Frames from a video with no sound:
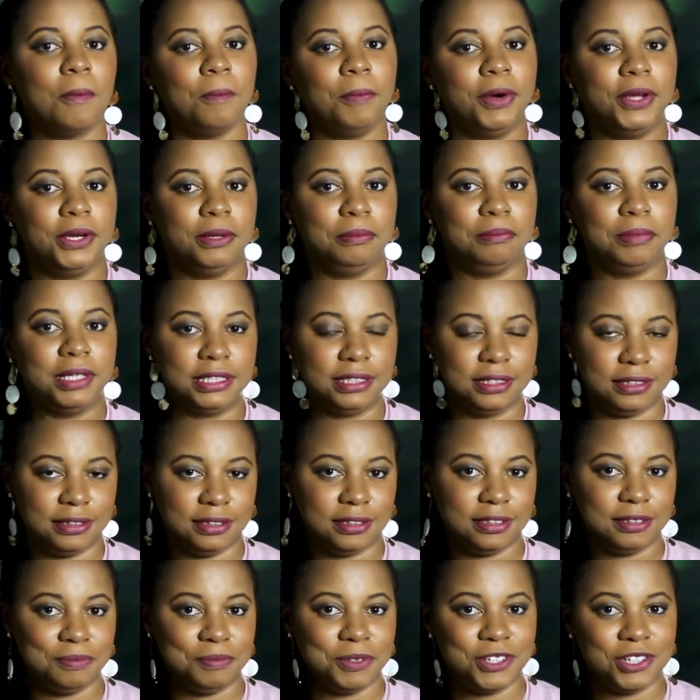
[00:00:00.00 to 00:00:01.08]
body
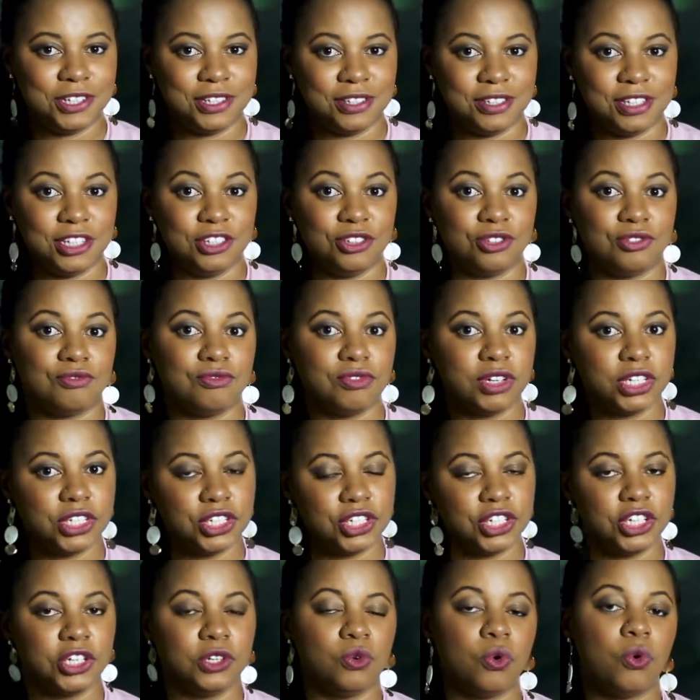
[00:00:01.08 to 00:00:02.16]
butters, because it's
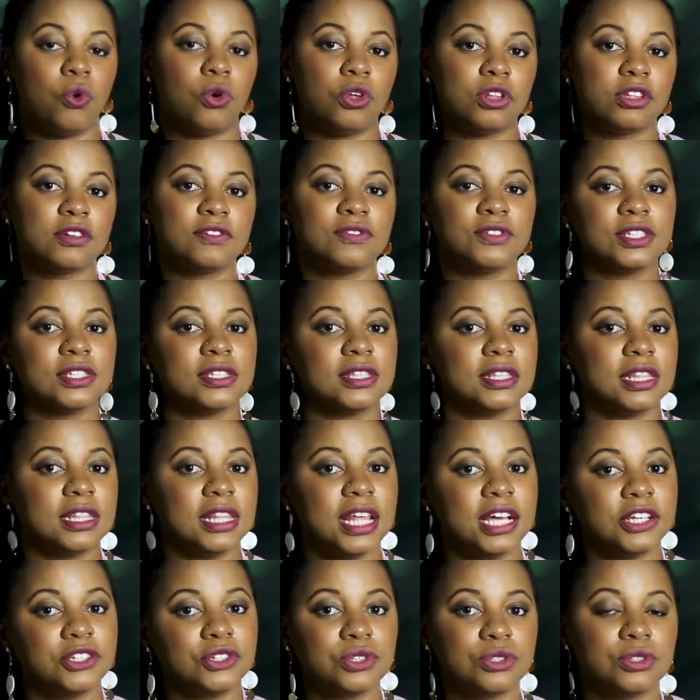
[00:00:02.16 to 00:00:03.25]
rich in all of these
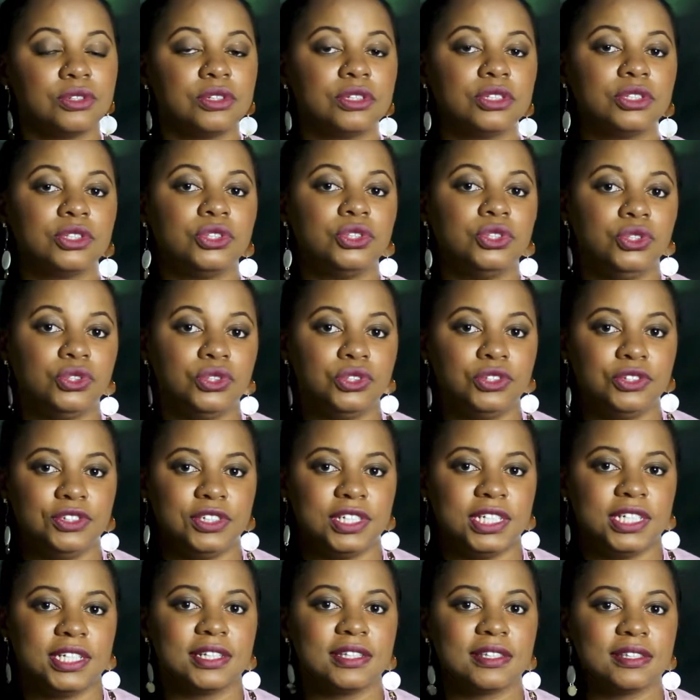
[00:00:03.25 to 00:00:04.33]
natural
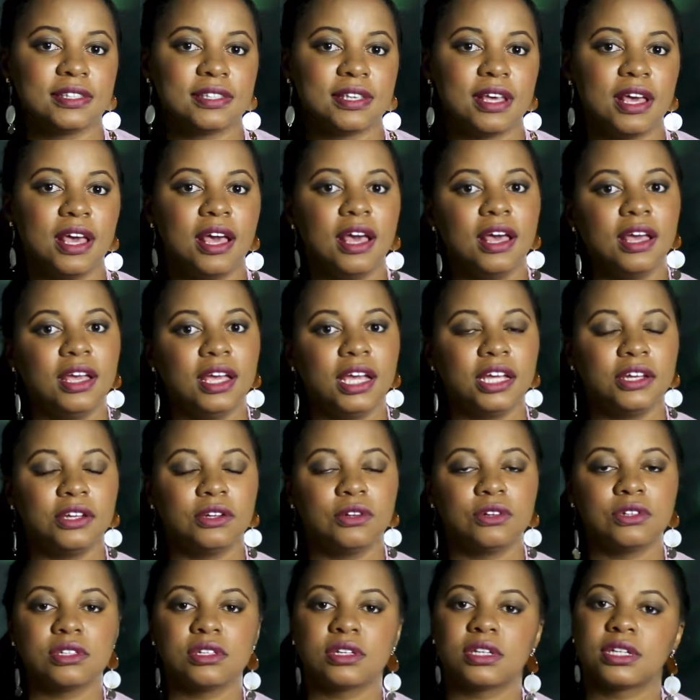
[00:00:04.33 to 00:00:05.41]
nutrients. And it
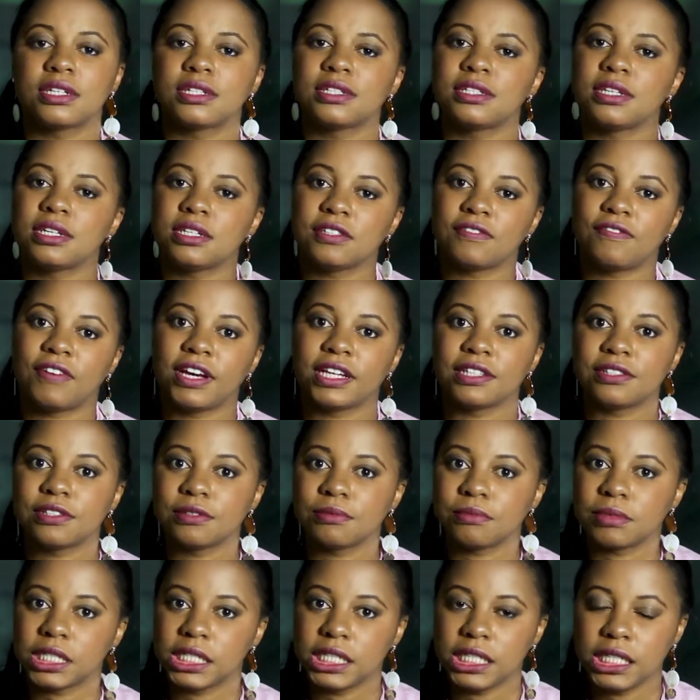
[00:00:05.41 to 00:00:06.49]
also contains
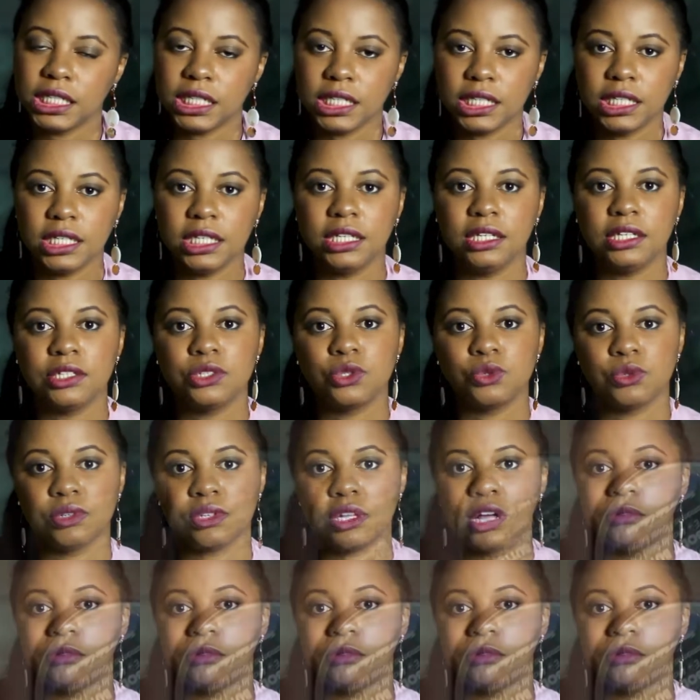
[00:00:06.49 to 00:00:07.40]
vitamin E, sweet